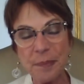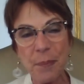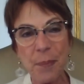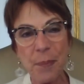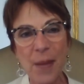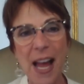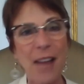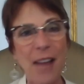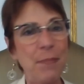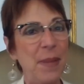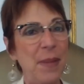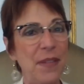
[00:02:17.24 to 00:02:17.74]

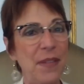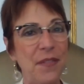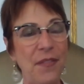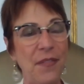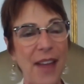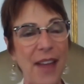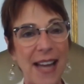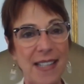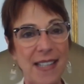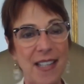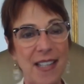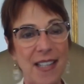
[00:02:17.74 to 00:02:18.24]
I've been
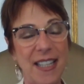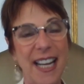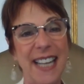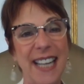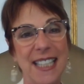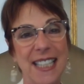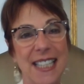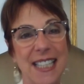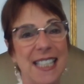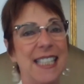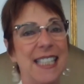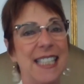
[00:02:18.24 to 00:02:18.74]

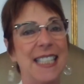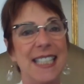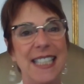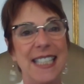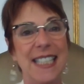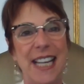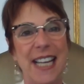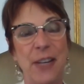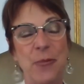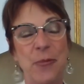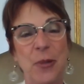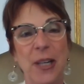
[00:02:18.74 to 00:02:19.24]
fascinated since
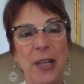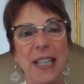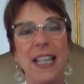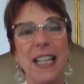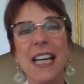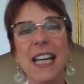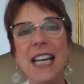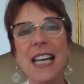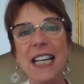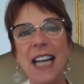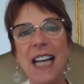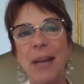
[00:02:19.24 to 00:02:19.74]
day one.
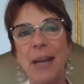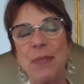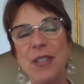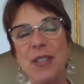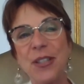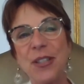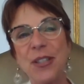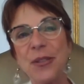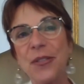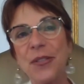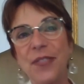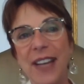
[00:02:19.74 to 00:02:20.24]
I'm
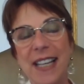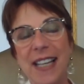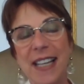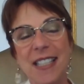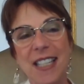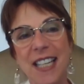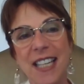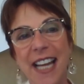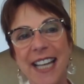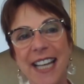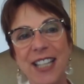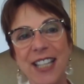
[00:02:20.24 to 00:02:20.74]
still
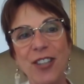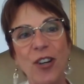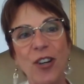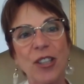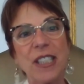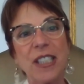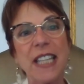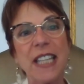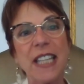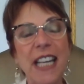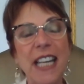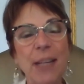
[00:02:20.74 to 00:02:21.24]
fascinated. Our
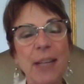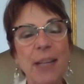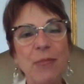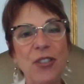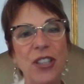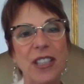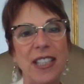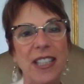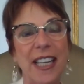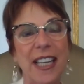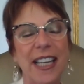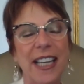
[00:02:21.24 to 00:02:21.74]
team
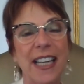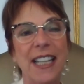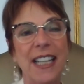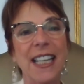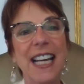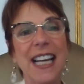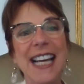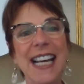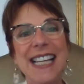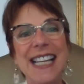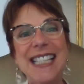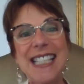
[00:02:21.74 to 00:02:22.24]
just hit
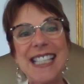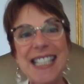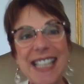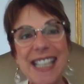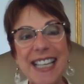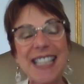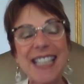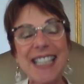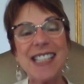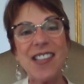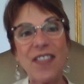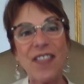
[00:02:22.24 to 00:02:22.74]

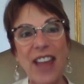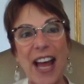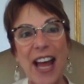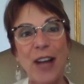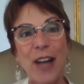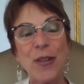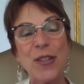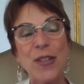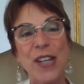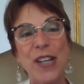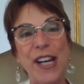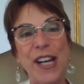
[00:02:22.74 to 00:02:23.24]

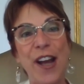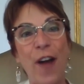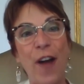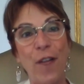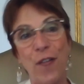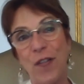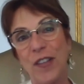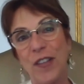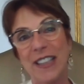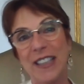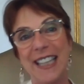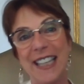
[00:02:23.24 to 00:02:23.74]
6,000
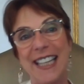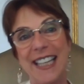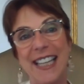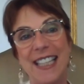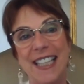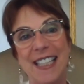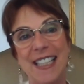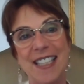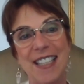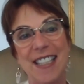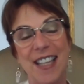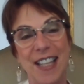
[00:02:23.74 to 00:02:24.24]

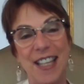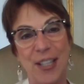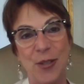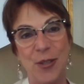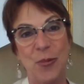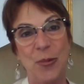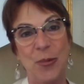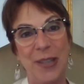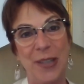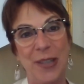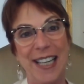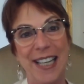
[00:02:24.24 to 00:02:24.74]
affiliates this
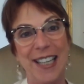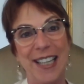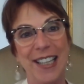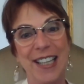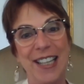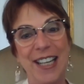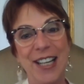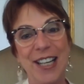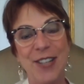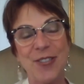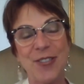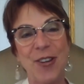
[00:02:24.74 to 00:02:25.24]
week.
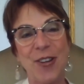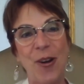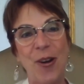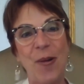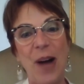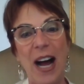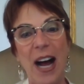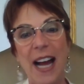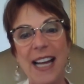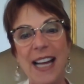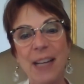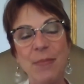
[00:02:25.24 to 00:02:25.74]
So
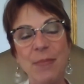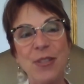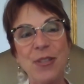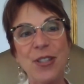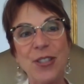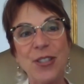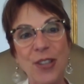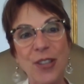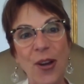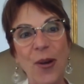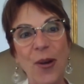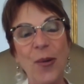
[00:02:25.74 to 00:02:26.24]
I am
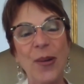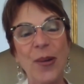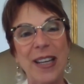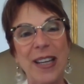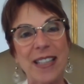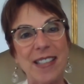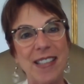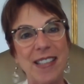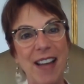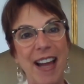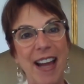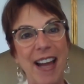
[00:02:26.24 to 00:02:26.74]
so
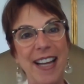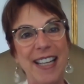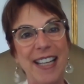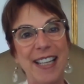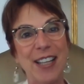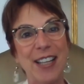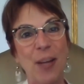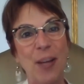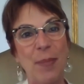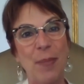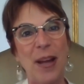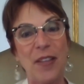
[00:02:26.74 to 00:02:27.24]

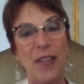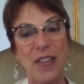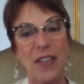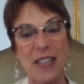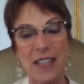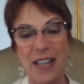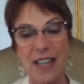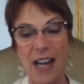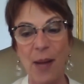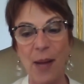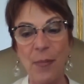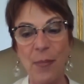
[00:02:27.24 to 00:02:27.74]
excited about this
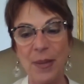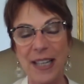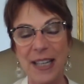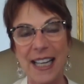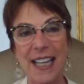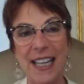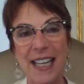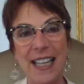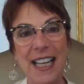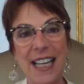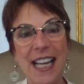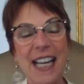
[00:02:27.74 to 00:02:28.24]
company.